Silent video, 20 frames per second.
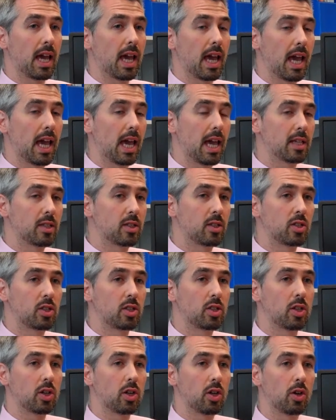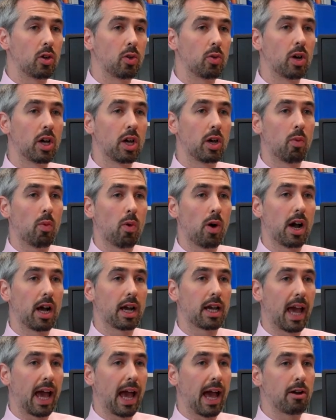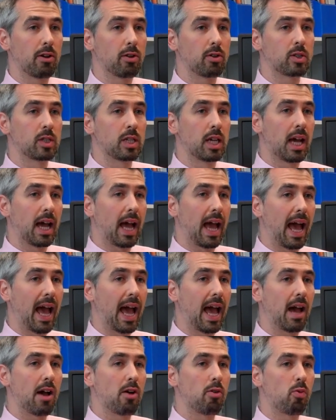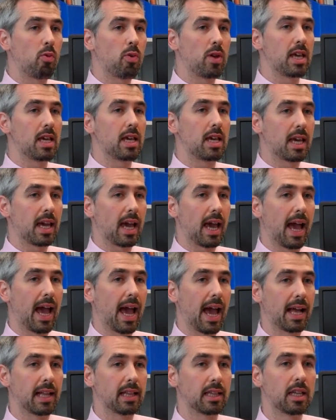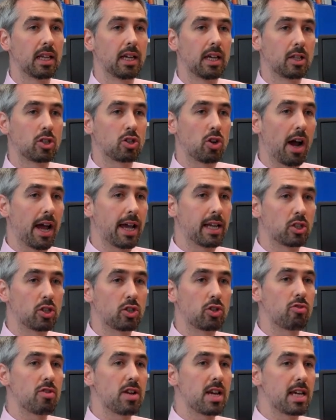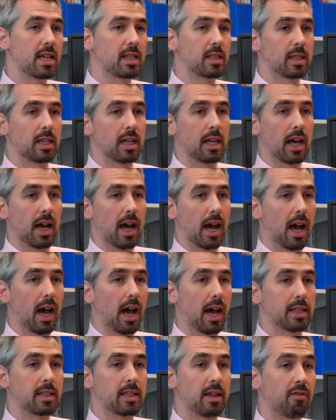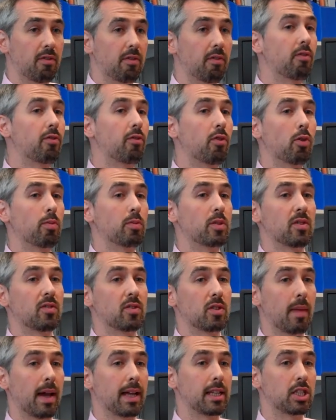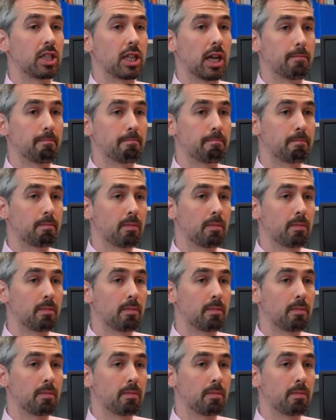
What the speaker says: is to work out how we can try and treat different forms of dementia.